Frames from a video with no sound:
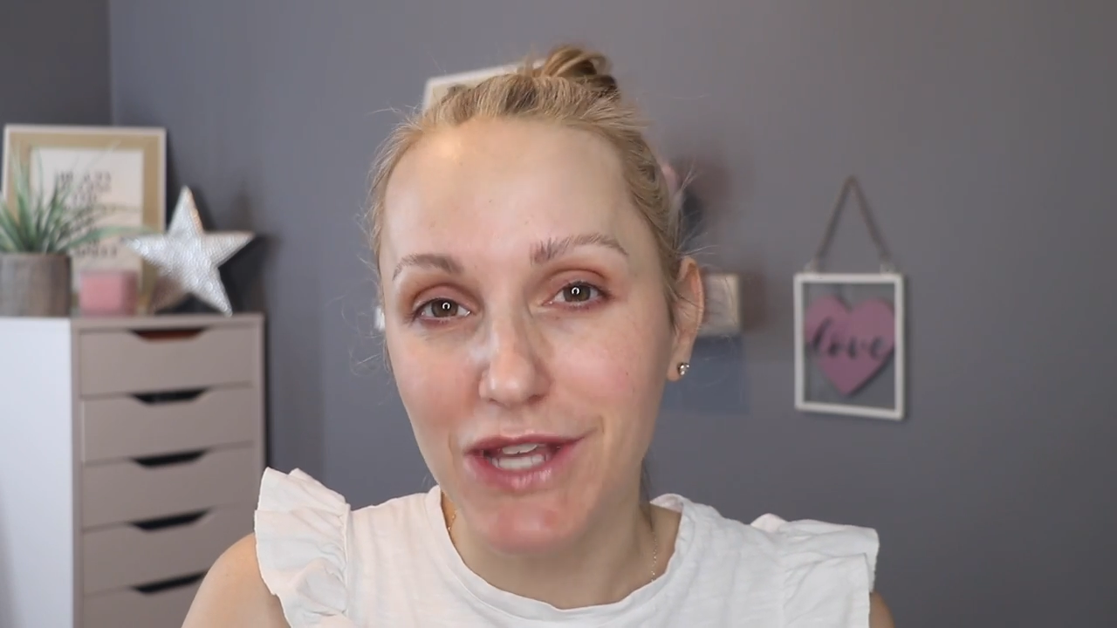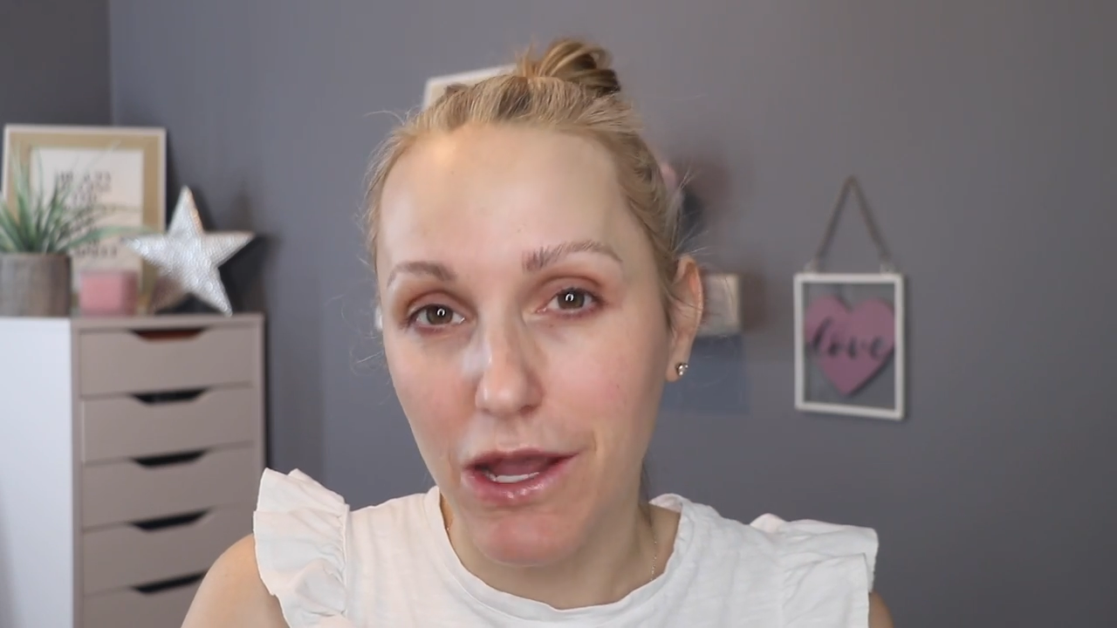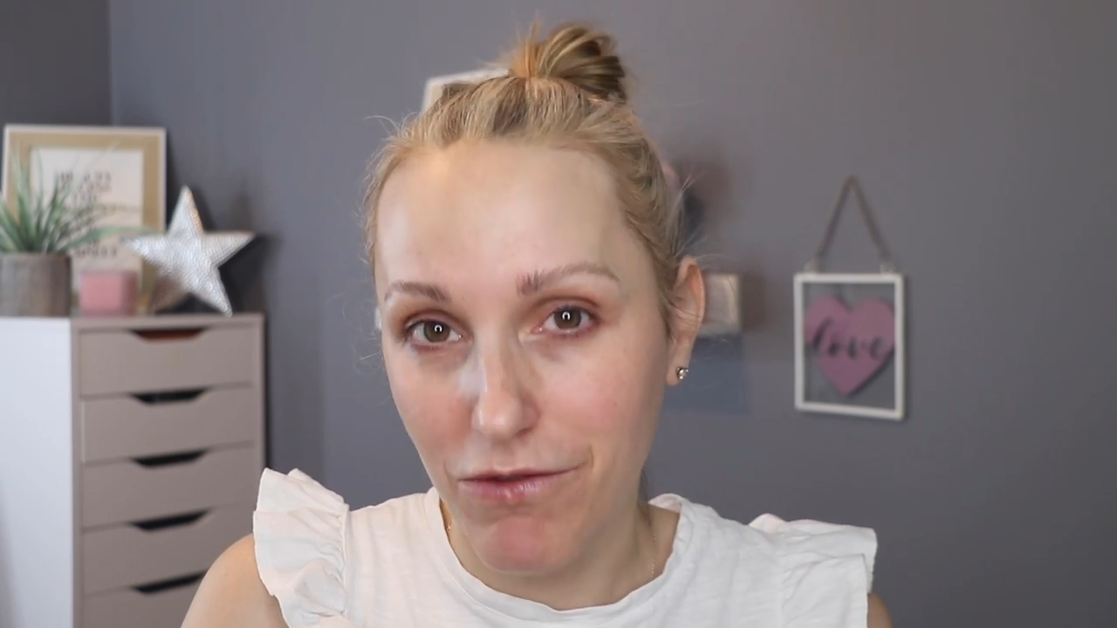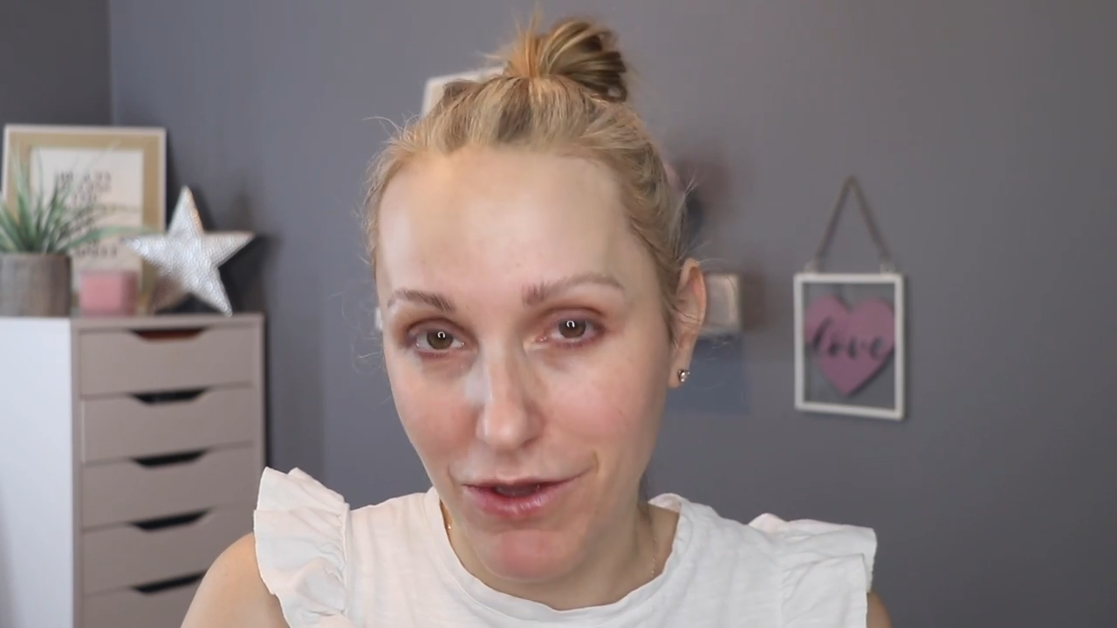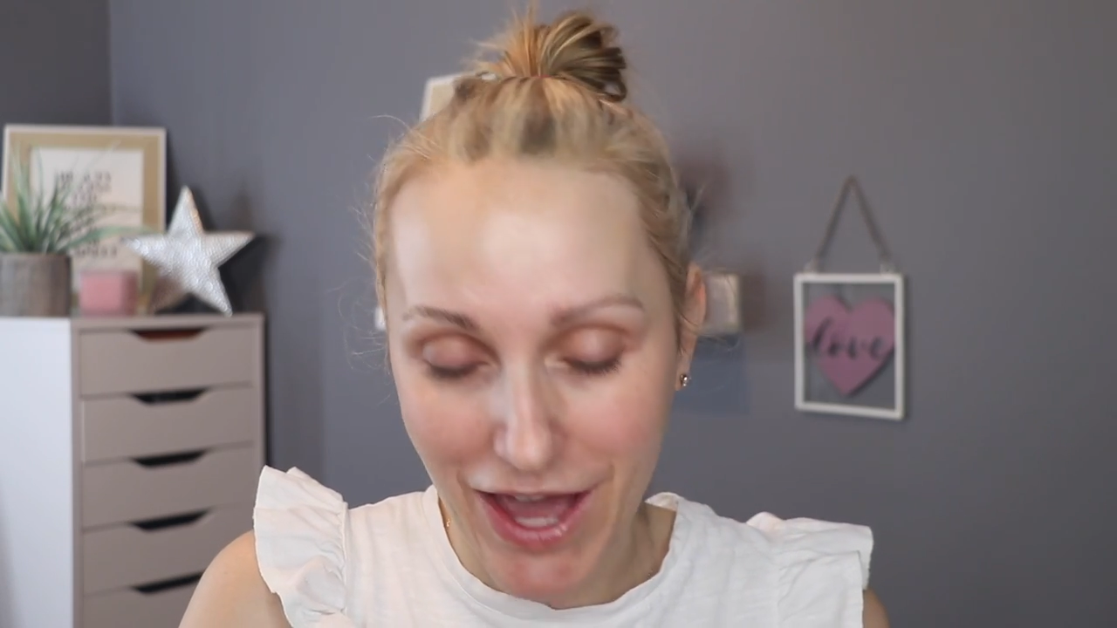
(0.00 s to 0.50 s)

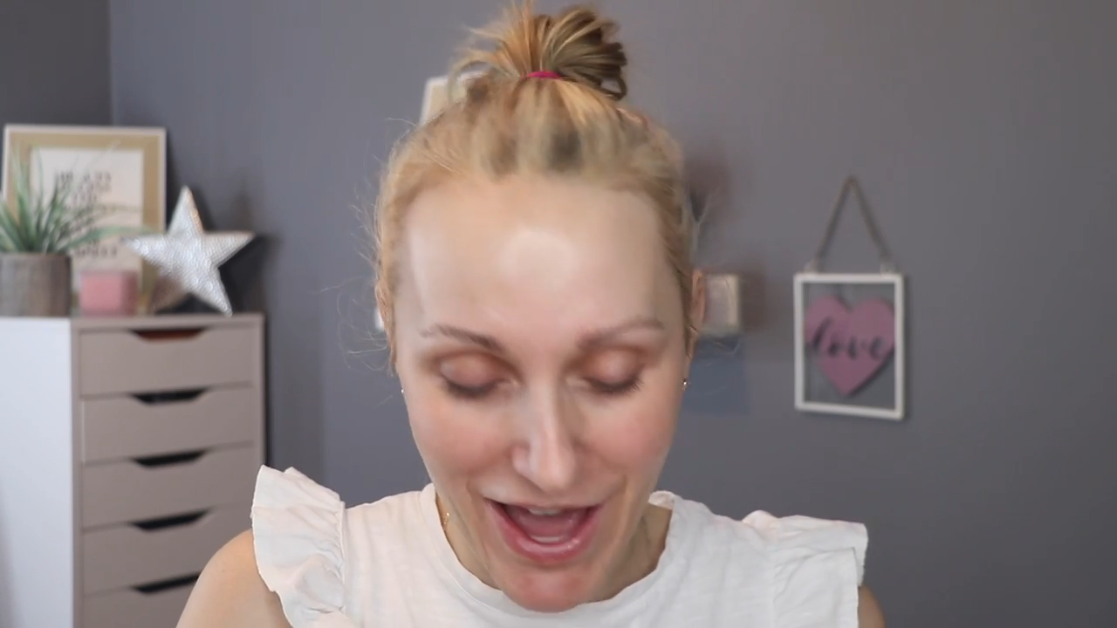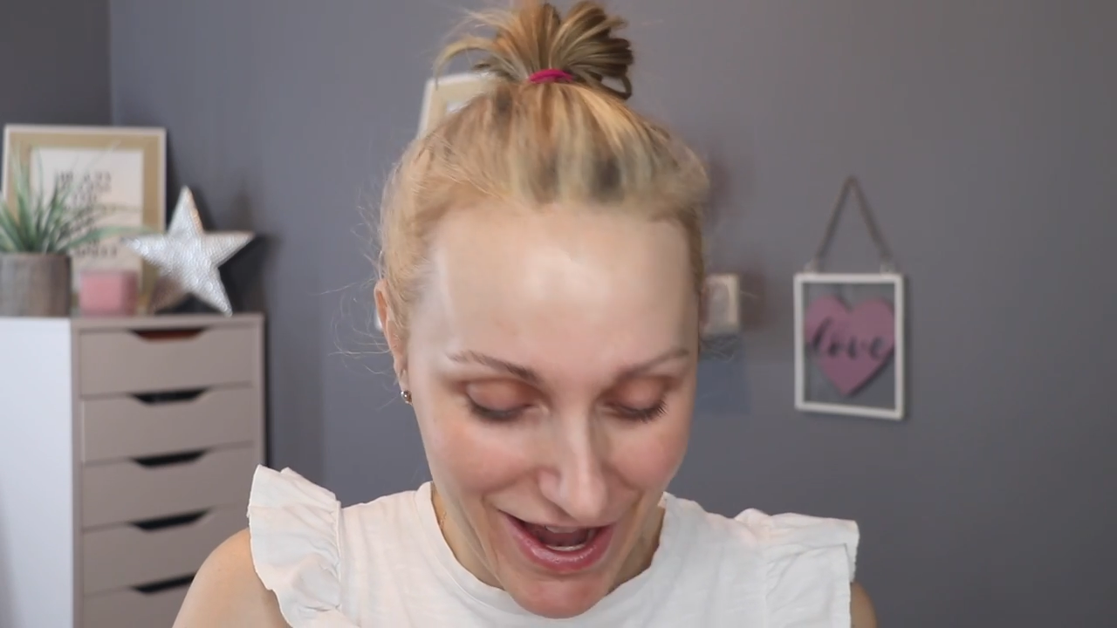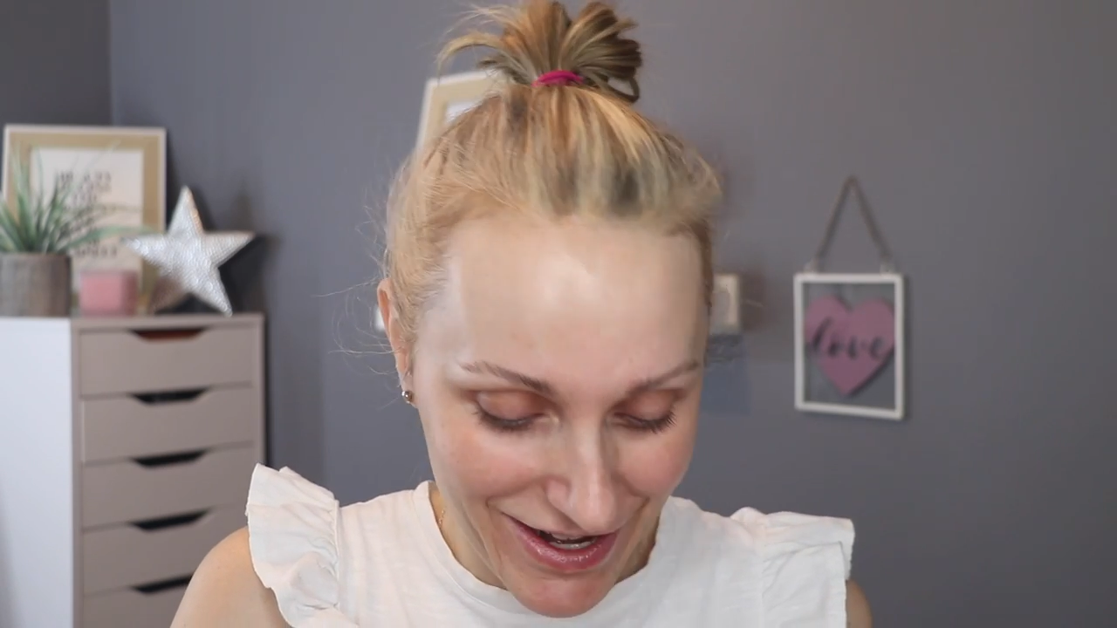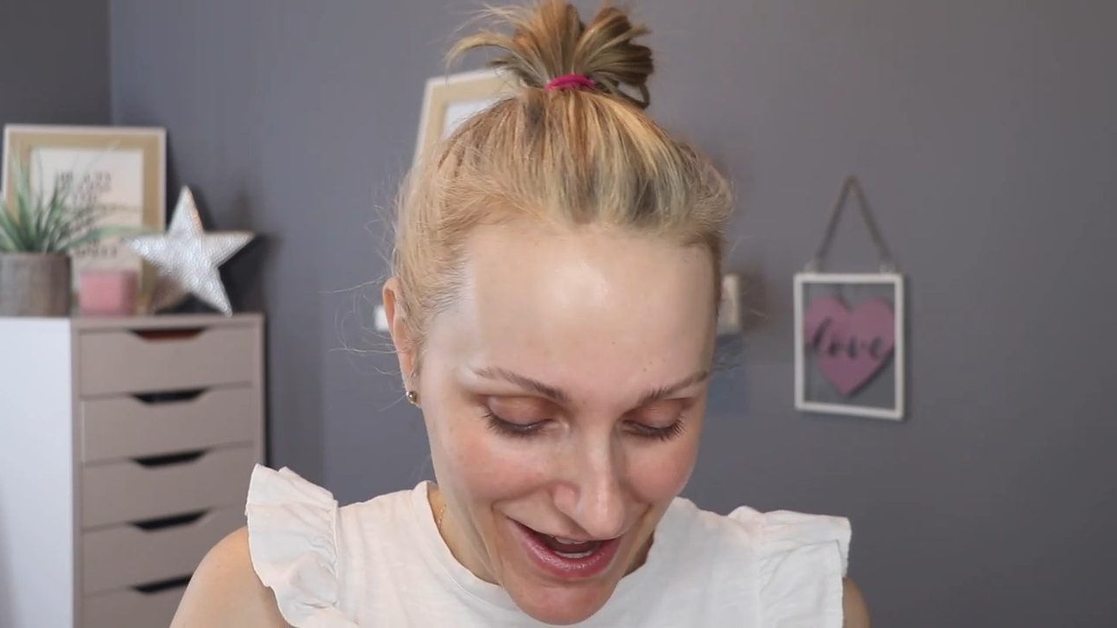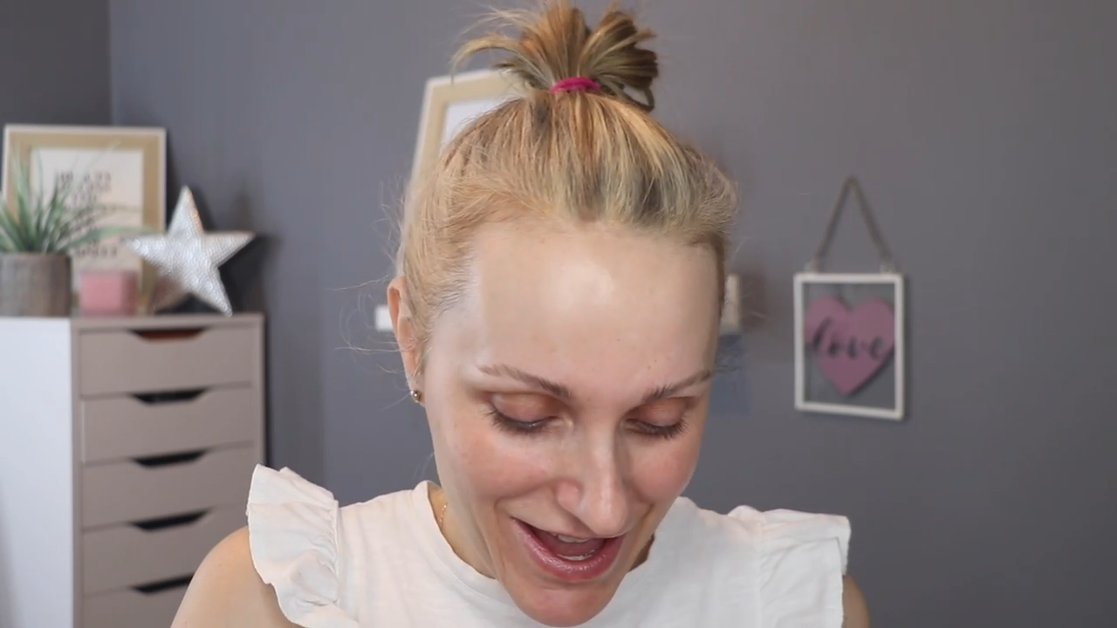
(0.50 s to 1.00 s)
if you
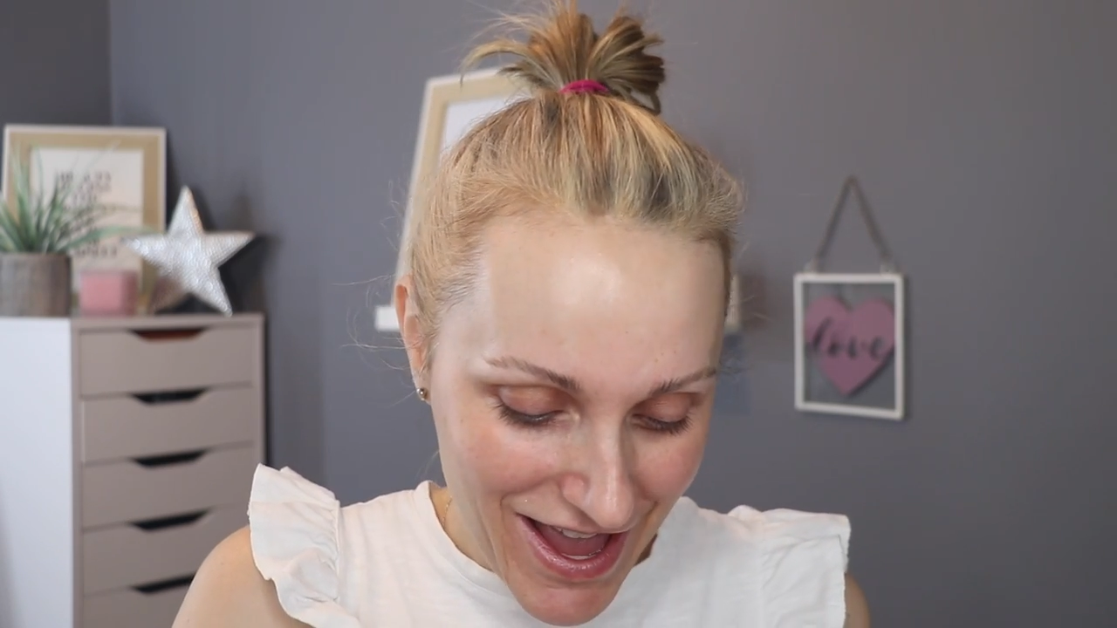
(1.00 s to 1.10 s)
can